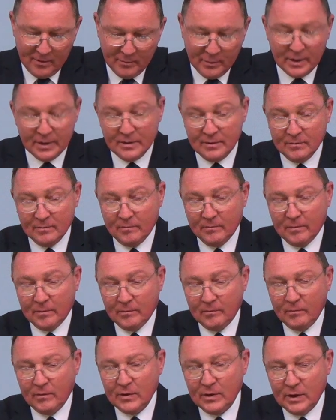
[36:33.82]
But
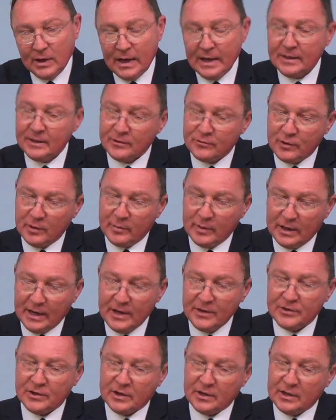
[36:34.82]
in the
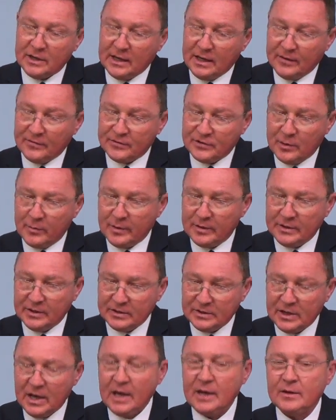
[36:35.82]
tribulation, if someone
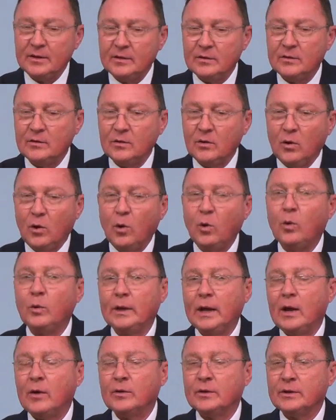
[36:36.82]
does not
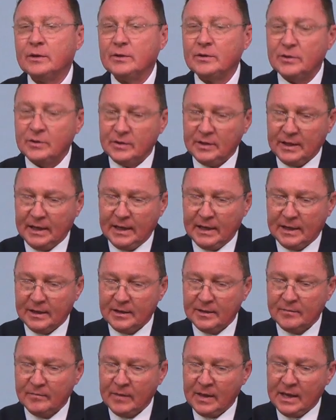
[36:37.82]
hold out to the
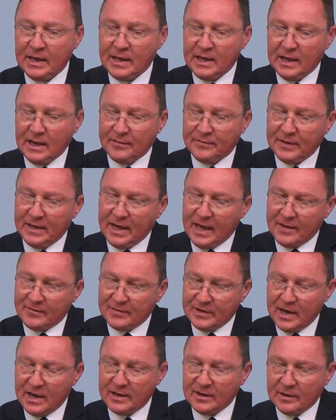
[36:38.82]
end, if they
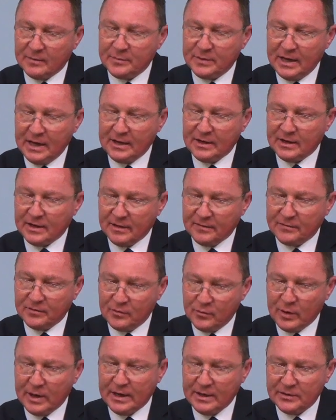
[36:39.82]
have not obtained enough
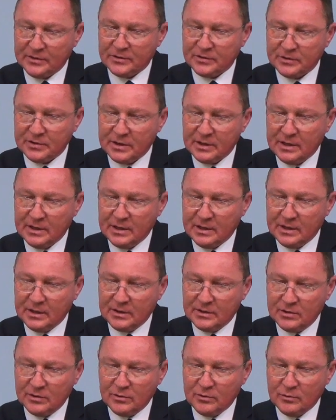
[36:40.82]
grace
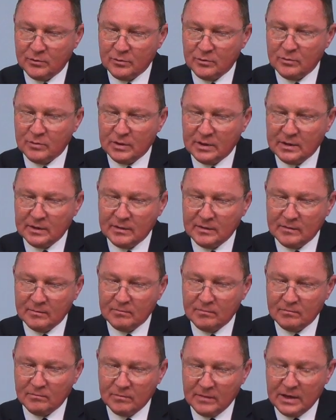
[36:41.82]
to
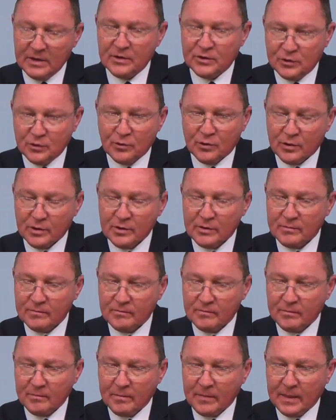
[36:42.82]
endure
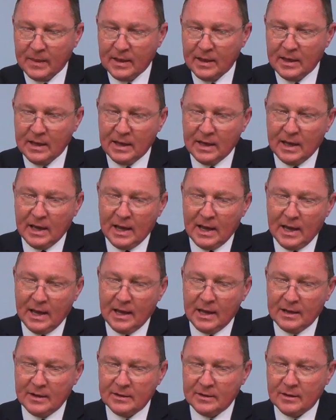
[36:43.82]

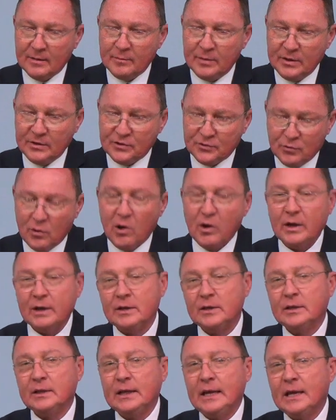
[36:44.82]
and uh, be strong
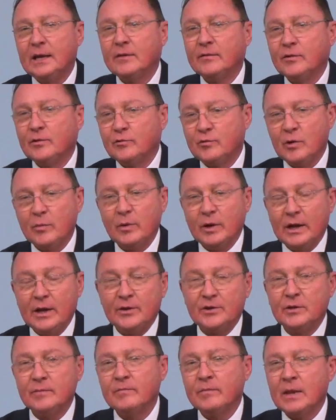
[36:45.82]
until the end of the
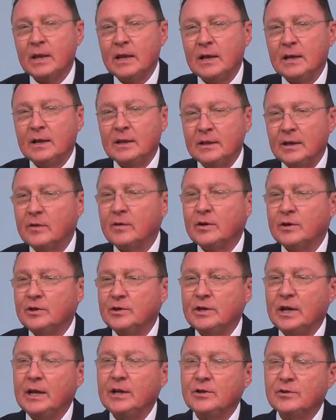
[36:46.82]
tribulation, they're in
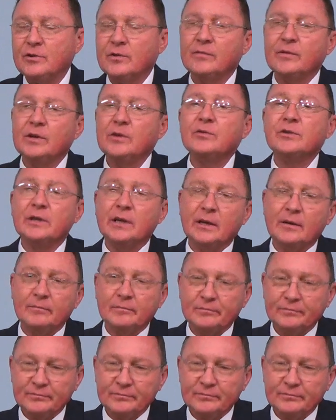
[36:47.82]
danger of losing it.